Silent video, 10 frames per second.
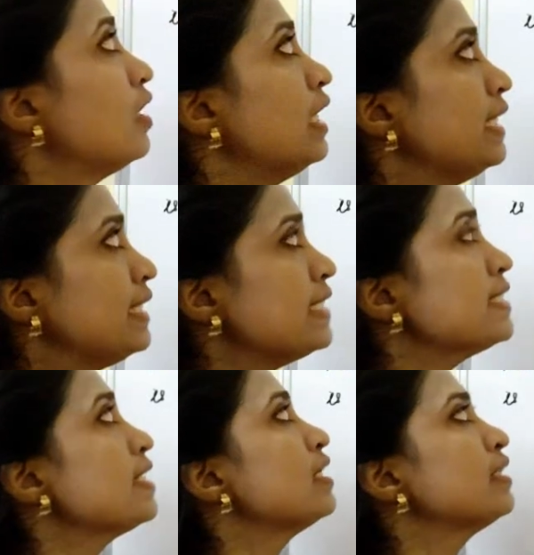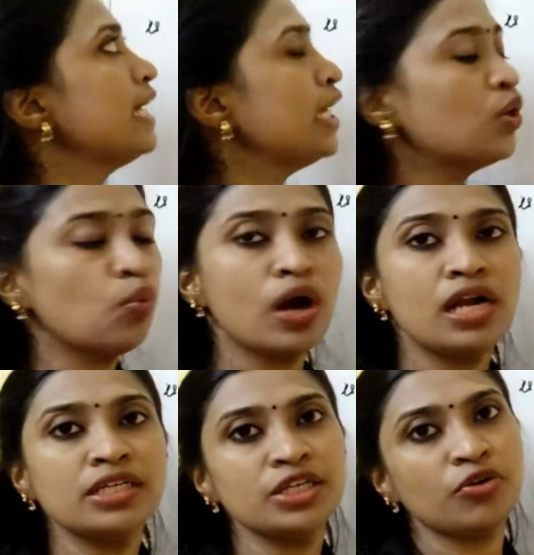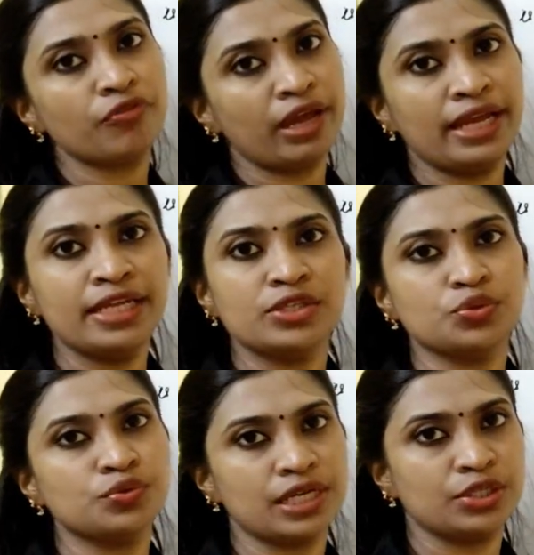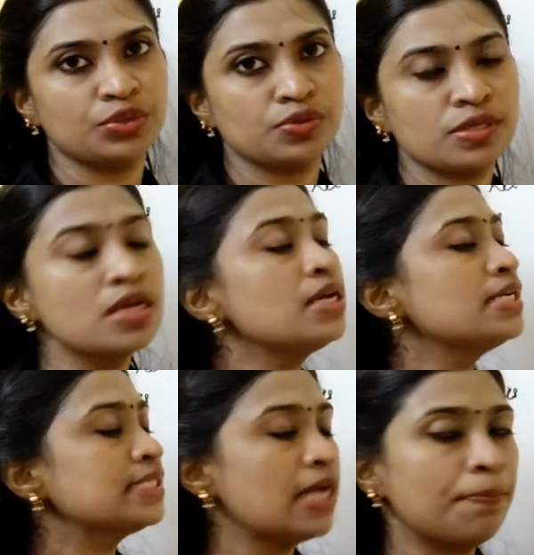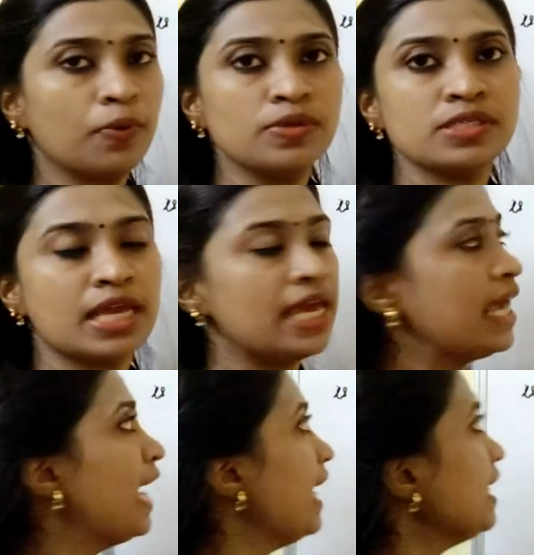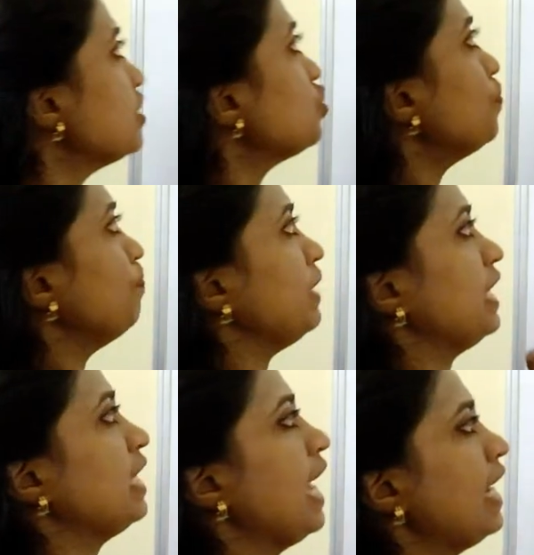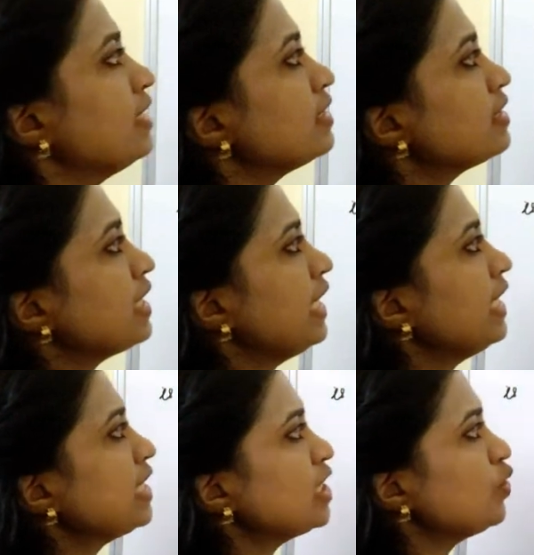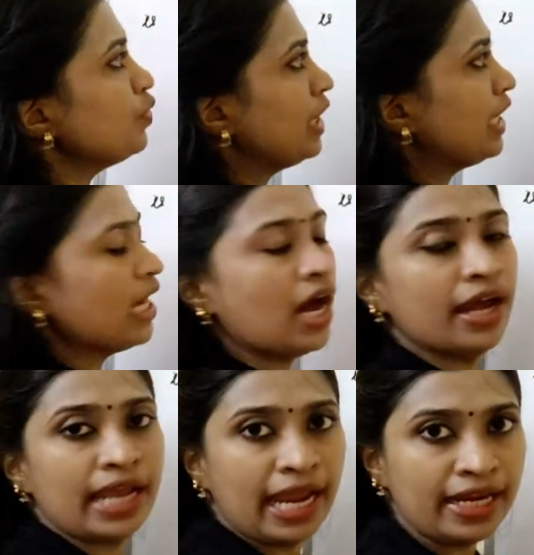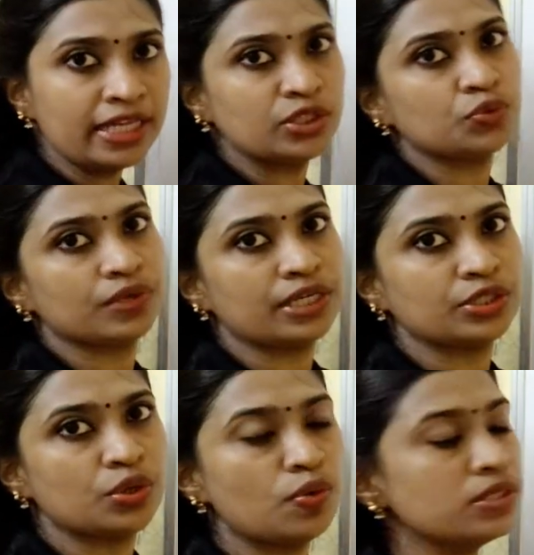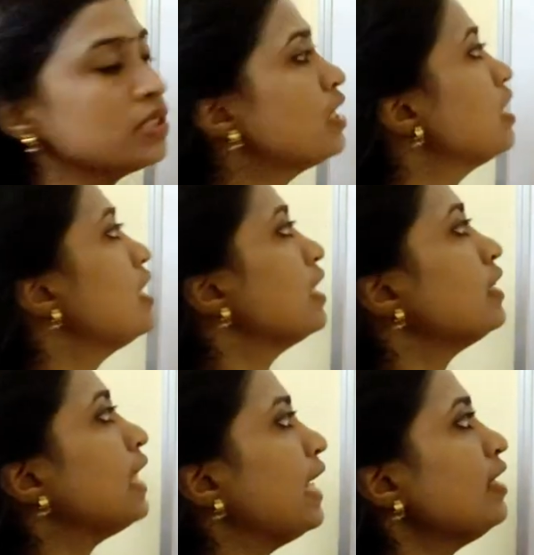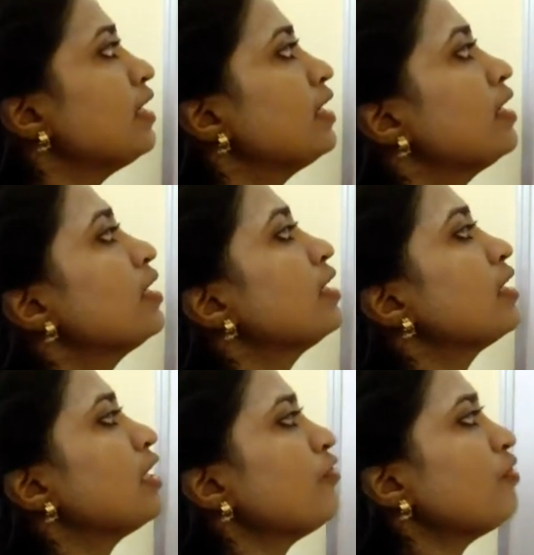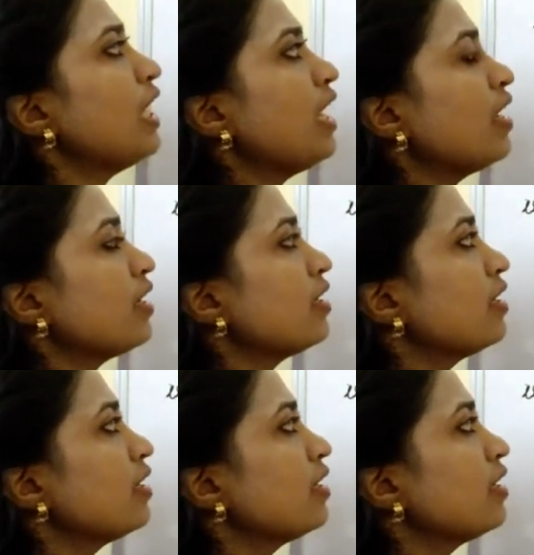It is the equality of any two ratios. Suppose A is to B and C is to D are any two ratios, then if they are